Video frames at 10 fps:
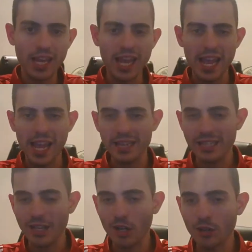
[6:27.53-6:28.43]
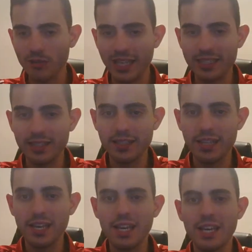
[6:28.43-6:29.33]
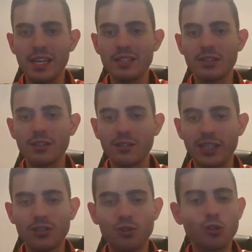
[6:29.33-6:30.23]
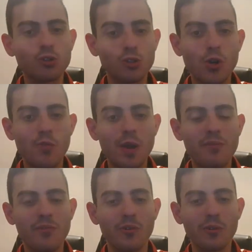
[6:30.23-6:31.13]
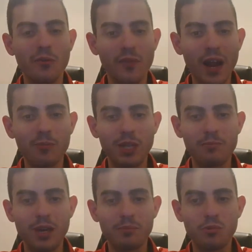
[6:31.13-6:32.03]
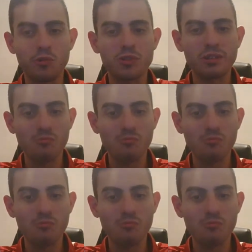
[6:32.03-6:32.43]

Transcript: and the other link is the link to the survey for the family members,